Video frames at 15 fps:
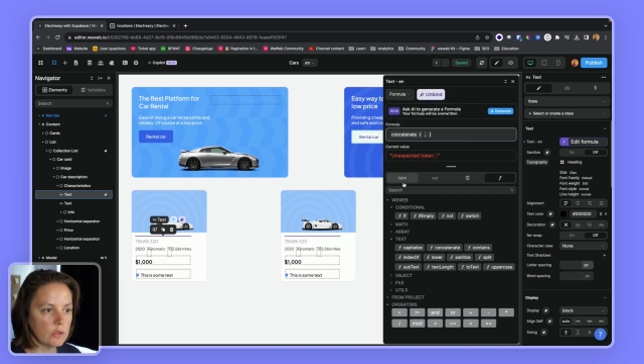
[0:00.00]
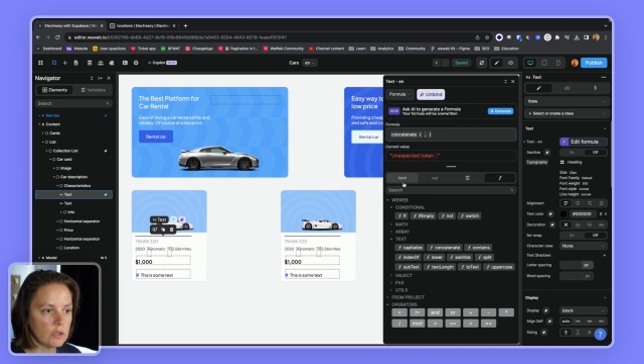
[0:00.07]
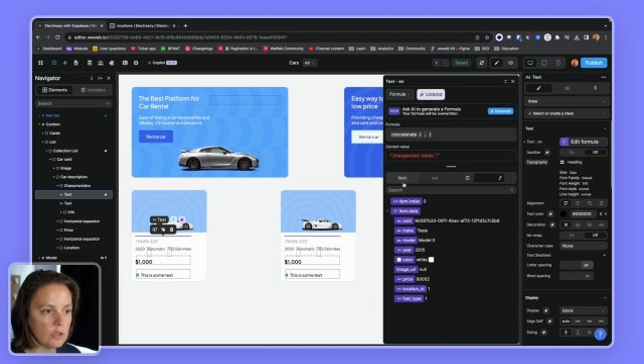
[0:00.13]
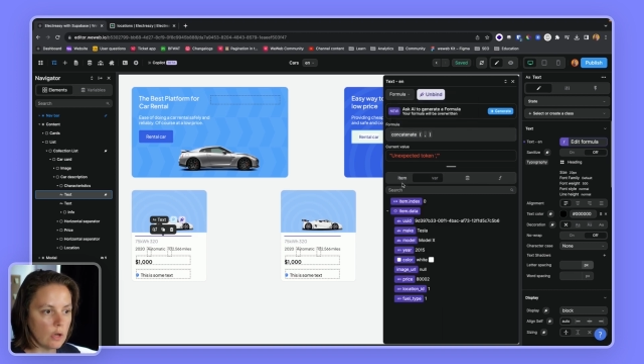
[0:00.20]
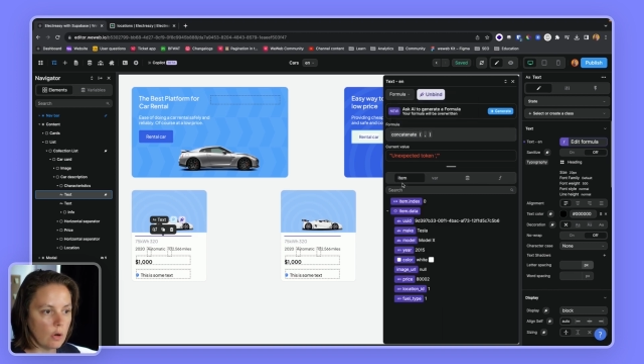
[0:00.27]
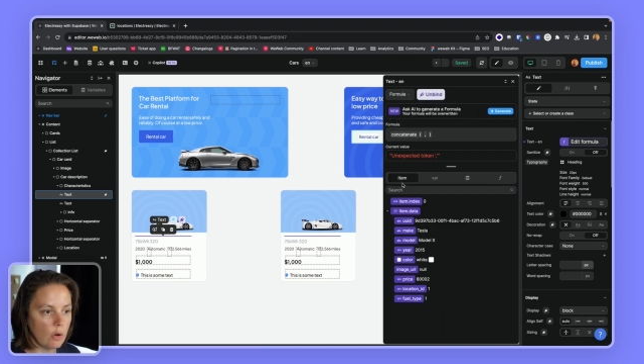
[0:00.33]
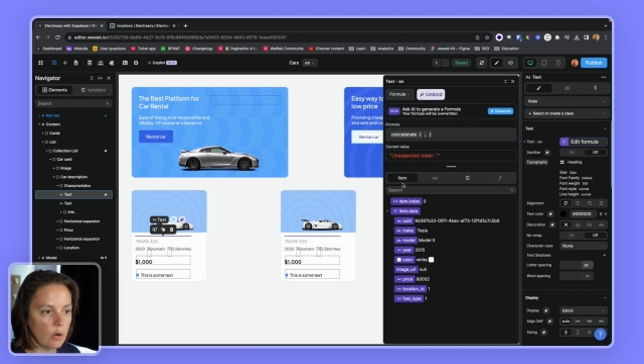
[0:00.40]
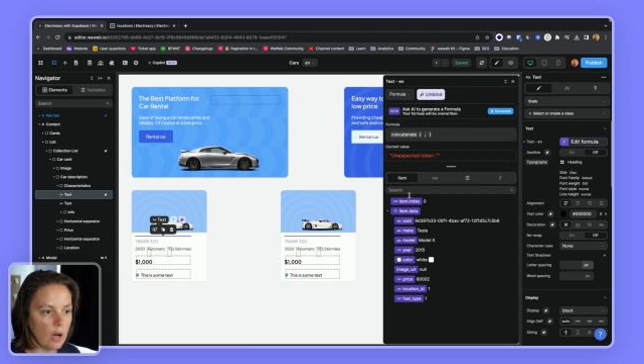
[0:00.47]

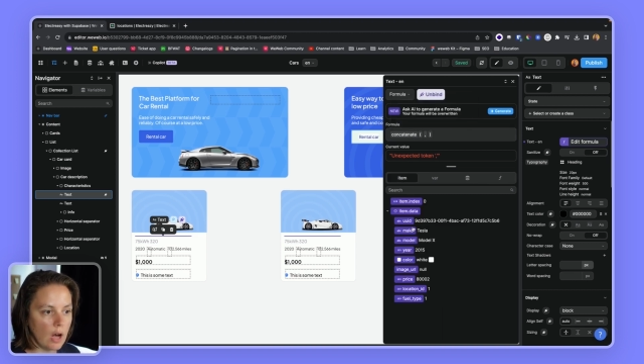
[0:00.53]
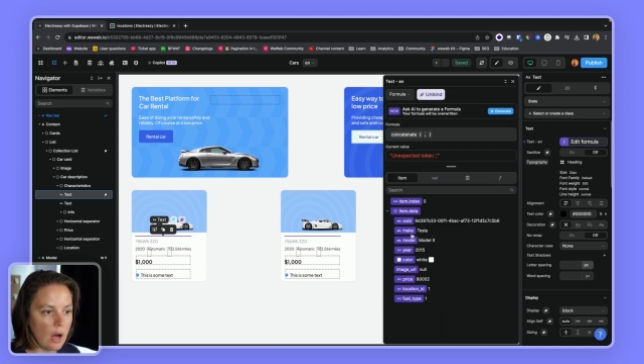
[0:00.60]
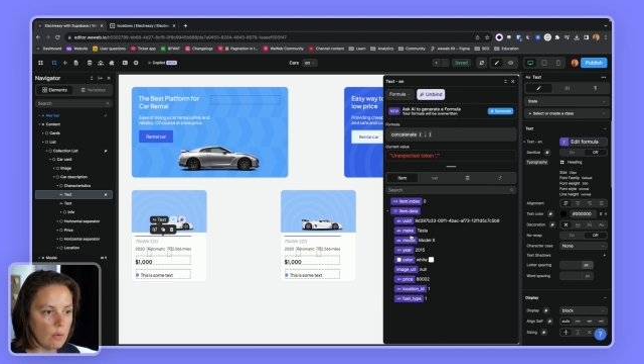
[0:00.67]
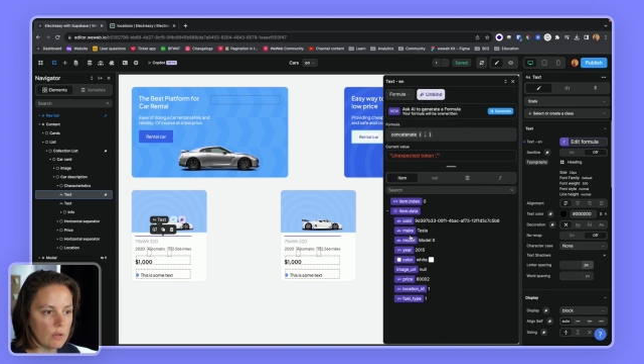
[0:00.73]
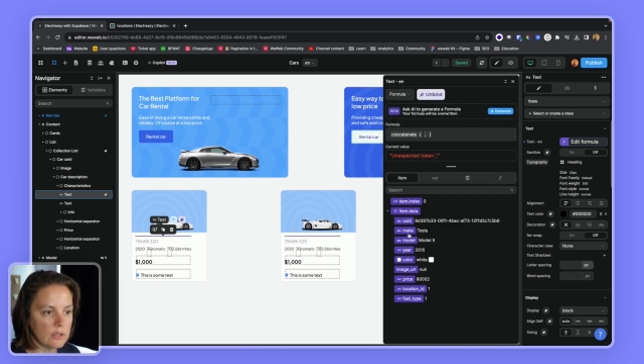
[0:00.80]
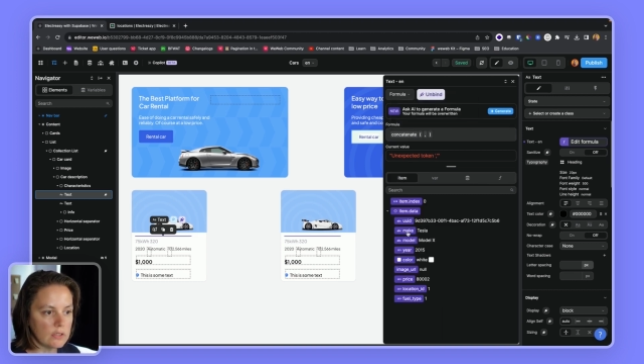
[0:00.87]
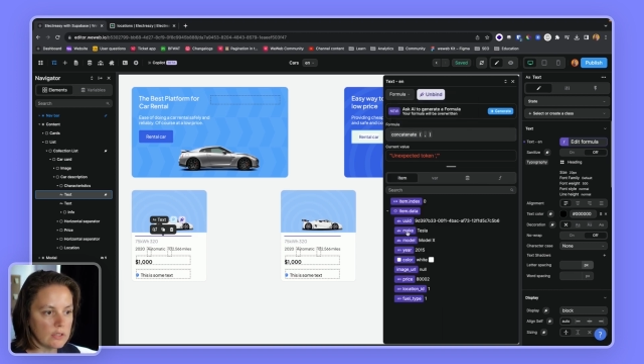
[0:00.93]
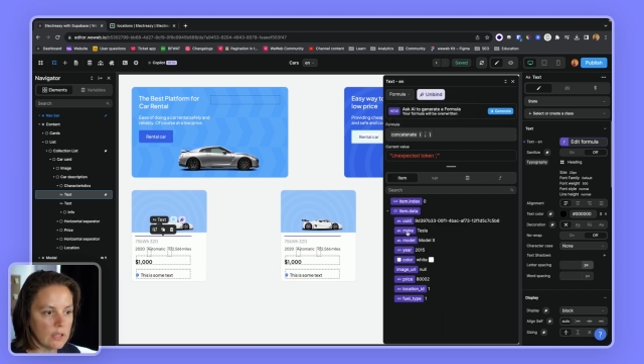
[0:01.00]
So I
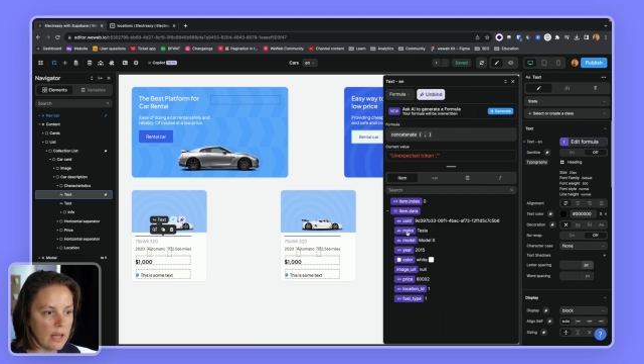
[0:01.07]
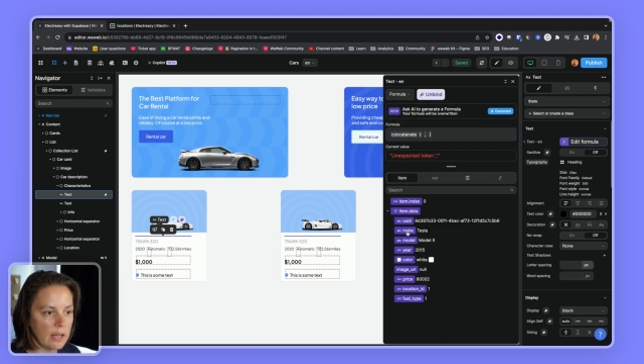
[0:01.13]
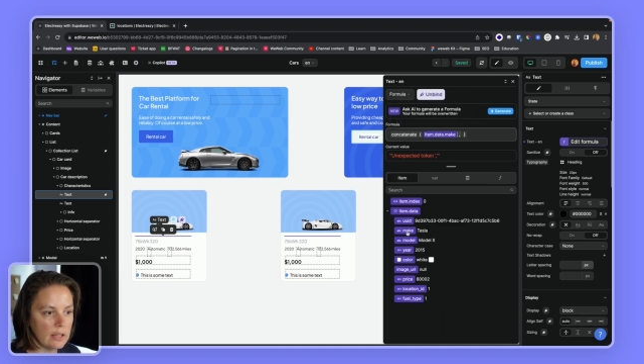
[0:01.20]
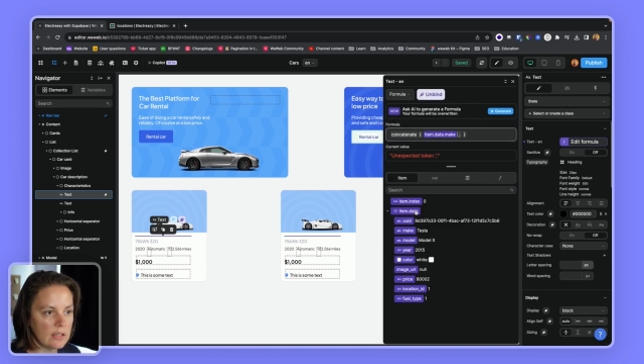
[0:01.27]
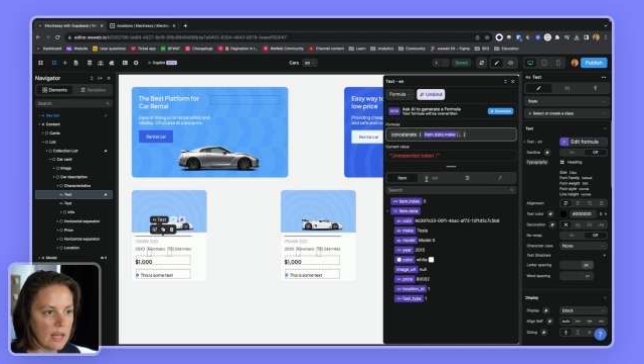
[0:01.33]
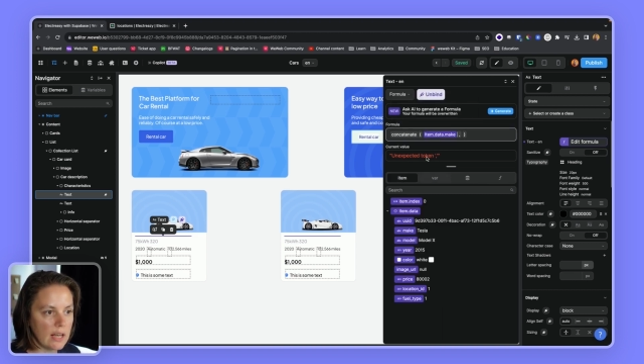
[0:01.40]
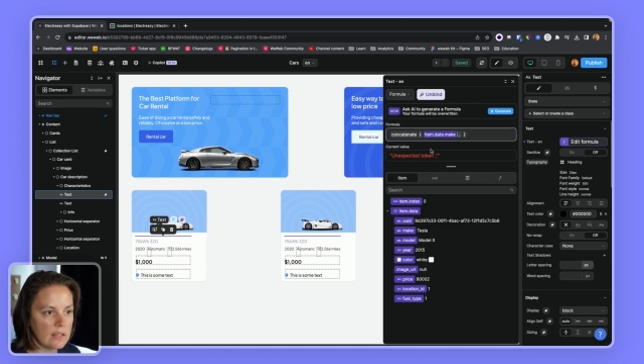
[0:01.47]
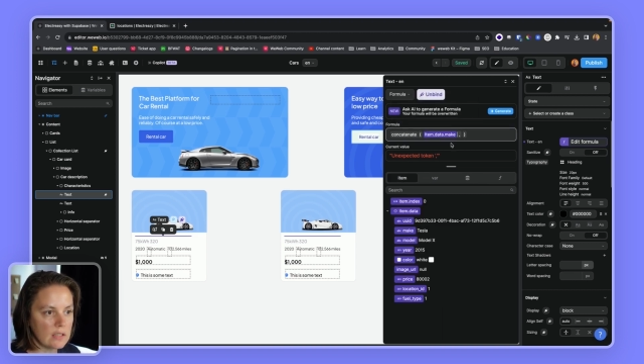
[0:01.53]
will say
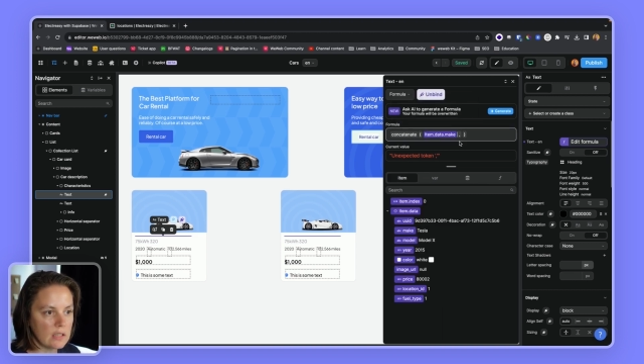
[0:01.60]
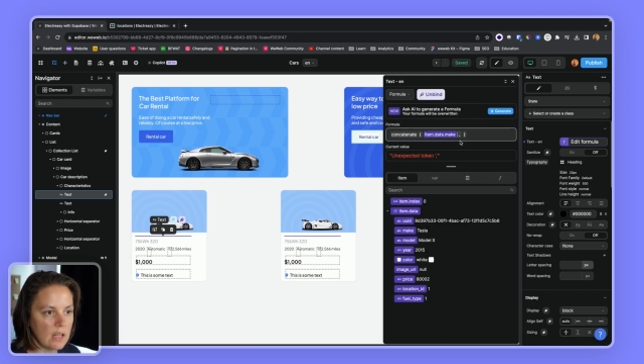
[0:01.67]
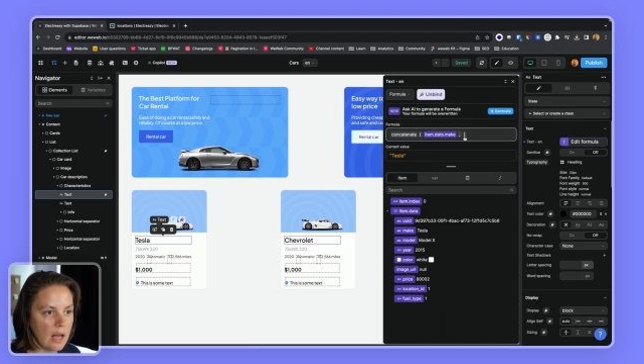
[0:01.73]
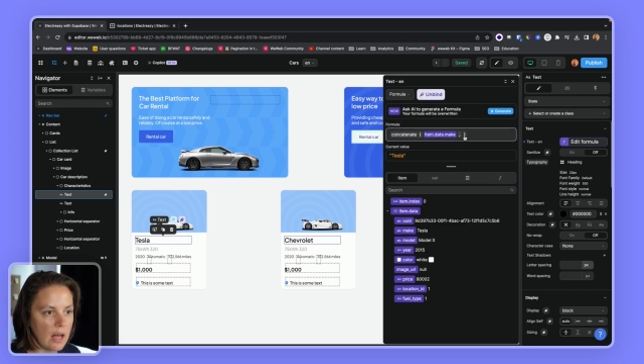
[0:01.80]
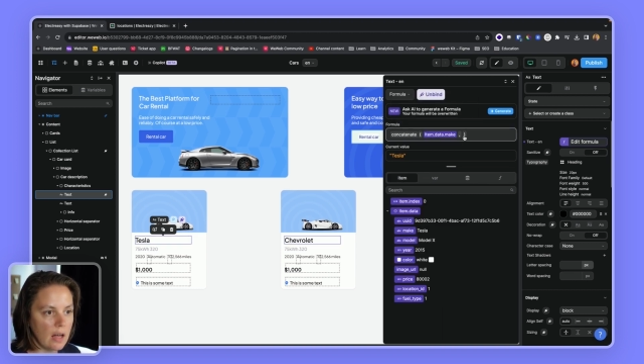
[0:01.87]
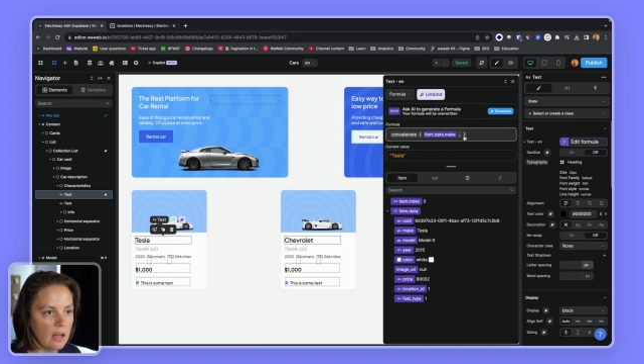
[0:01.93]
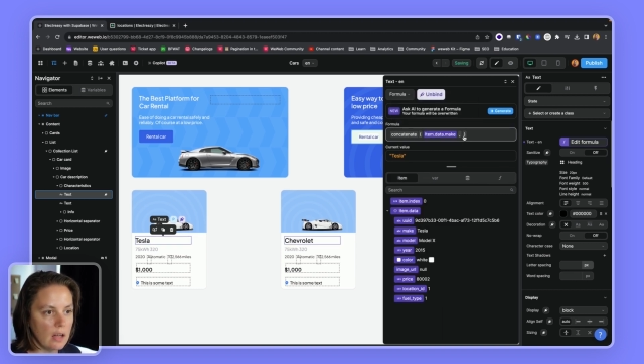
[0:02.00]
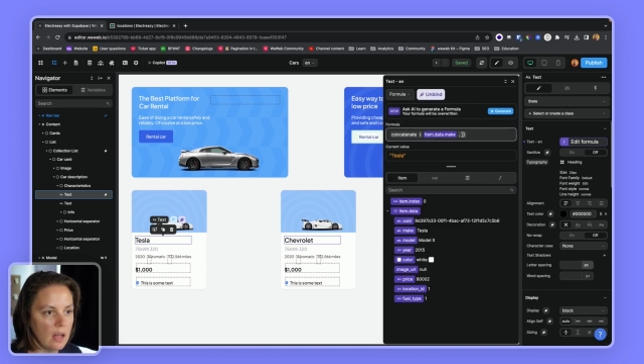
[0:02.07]

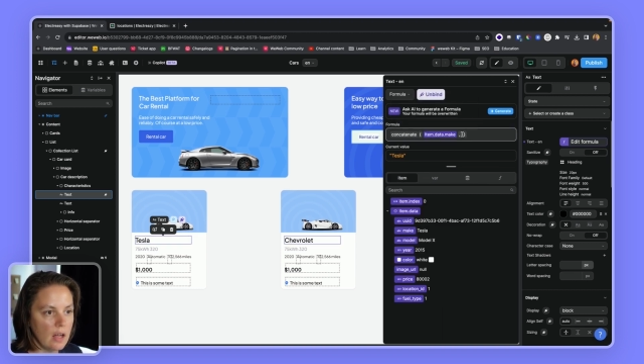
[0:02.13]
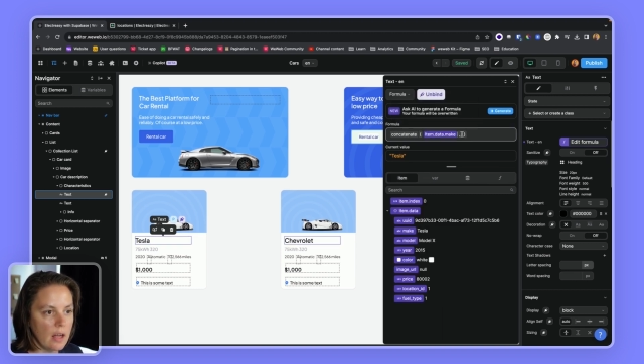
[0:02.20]
Tesla,